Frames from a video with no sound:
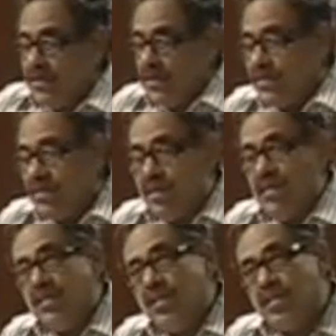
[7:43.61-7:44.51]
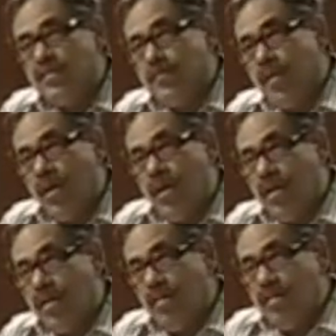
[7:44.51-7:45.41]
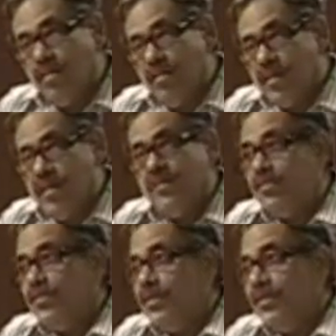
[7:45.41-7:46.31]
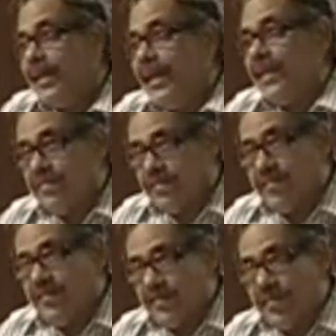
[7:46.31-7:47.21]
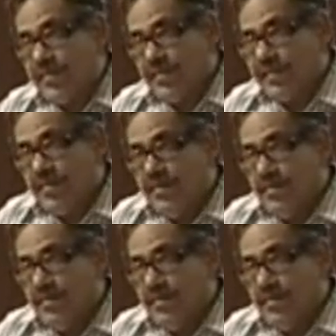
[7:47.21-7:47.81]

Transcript: interested in their small territorial gains.